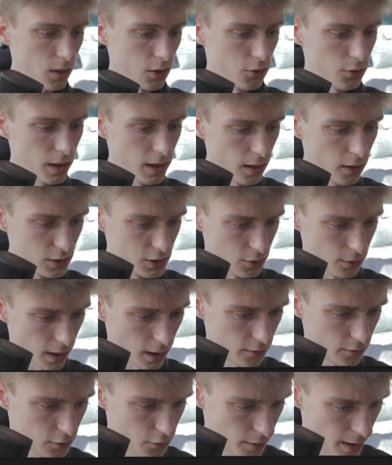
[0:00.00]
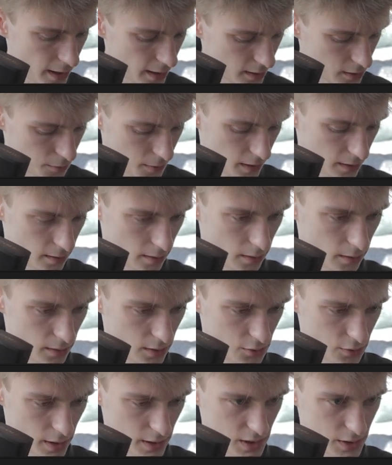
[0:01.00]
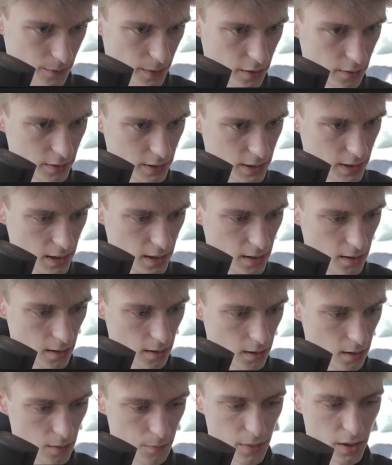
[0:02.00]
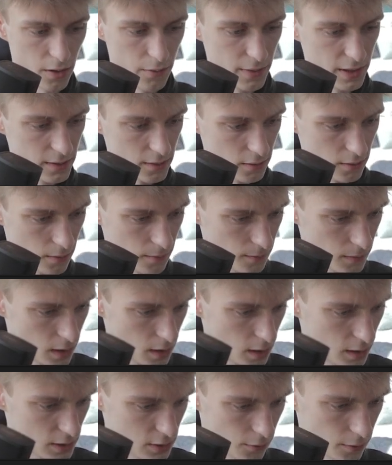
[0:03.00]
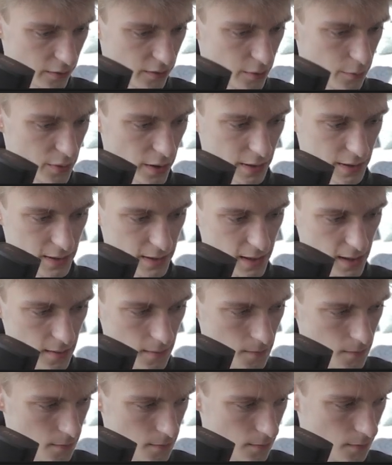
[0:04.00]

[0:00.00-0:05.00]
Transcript: you can also kind of create it with the transparency parameter. So if you press T,